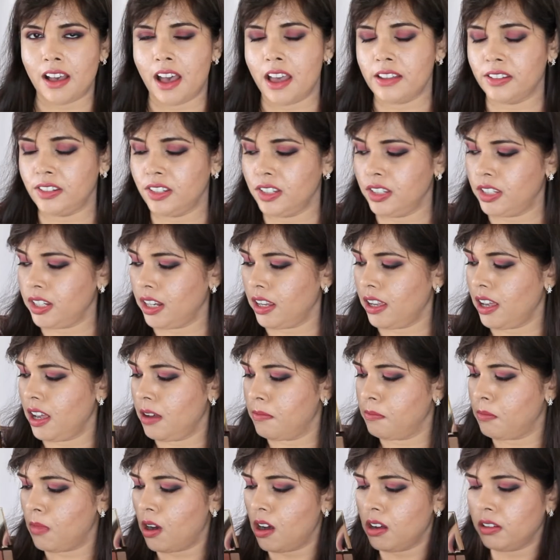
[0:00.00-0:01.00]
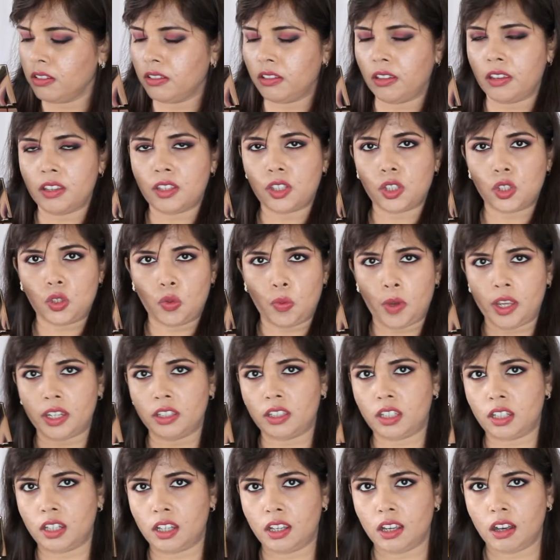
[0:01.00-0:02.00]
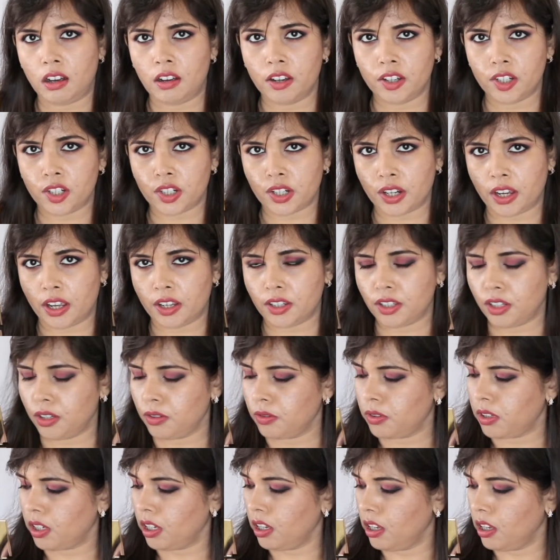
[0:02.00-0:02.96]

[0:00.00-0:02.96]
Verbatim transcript: And uh, among these 20 eyeshadows